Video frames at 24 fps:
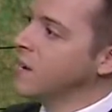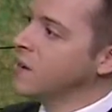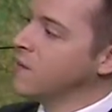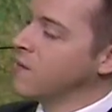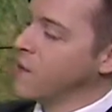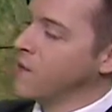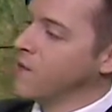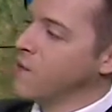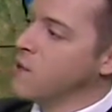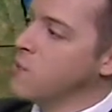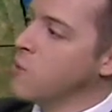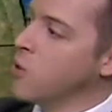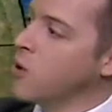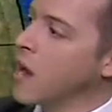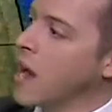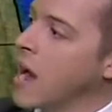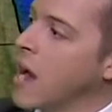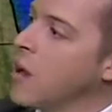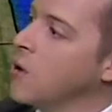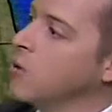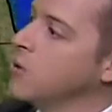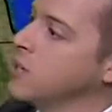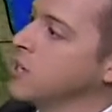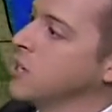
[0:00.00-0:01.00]
For a few more
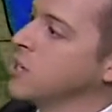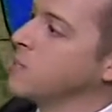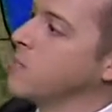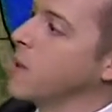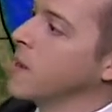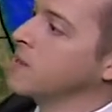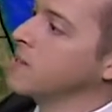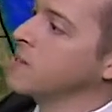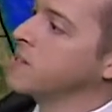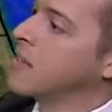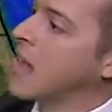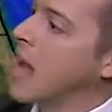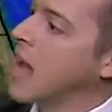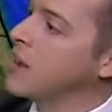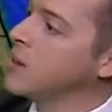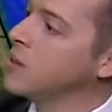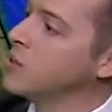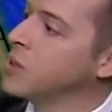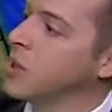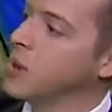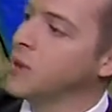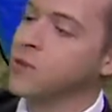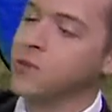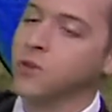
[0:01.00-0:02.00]
hours, expect
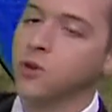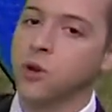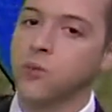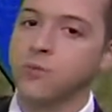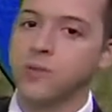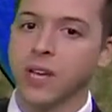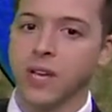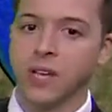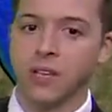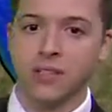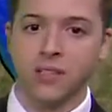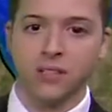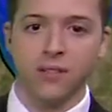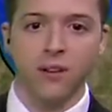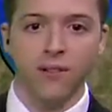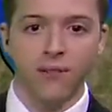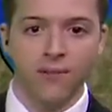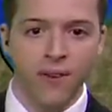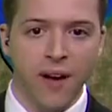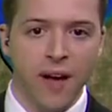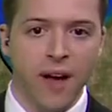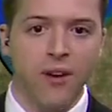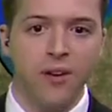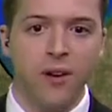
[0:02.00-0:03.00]
scattered thunderstorms that could still
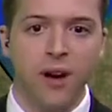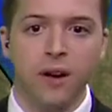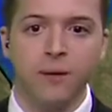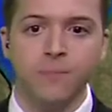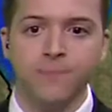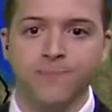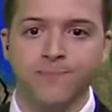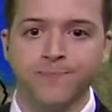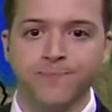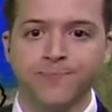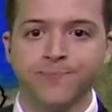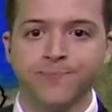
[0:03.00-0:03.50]
fire up